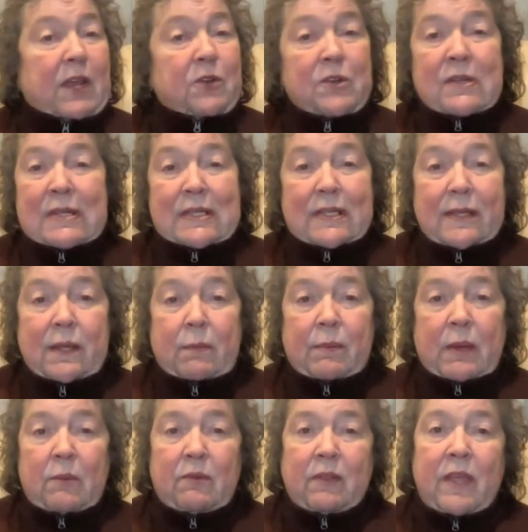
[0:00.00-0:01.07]
I couldn't sleep,
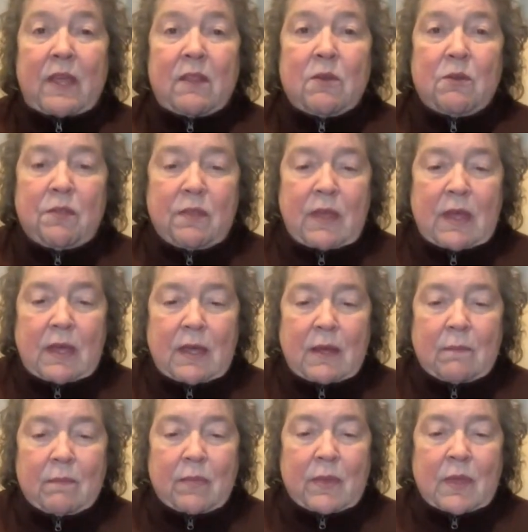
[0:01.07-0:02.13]
and I was laying there thinking,